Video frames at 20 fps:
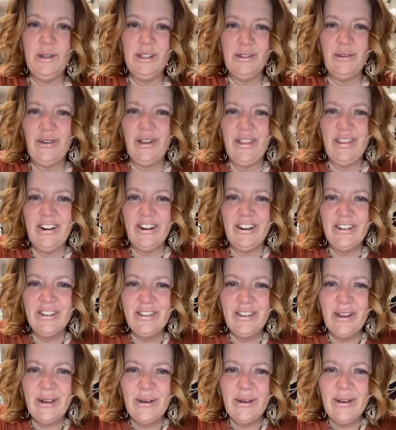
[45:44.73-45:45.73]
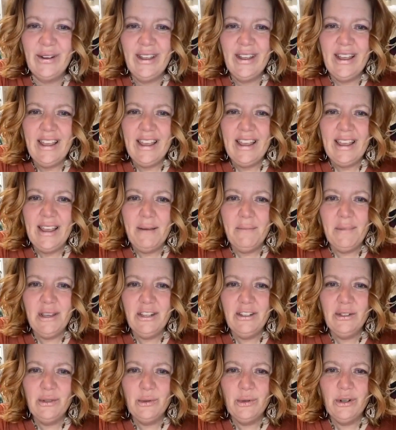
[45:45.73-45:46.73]
who was on there. So
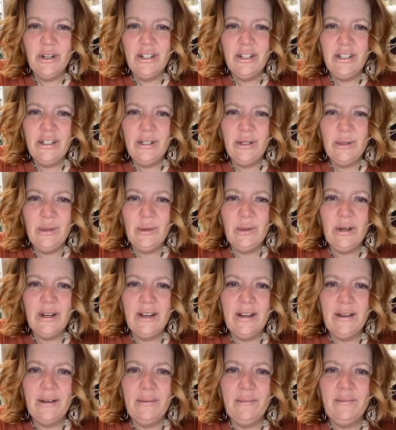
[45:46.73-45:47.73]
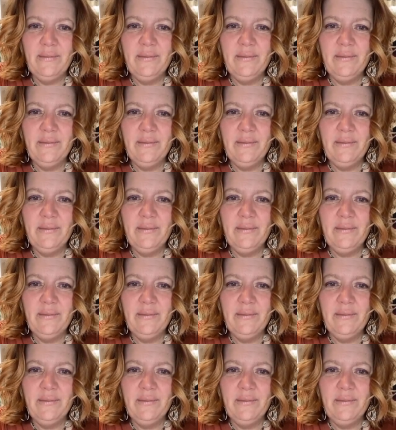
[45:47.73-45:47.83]
be sure to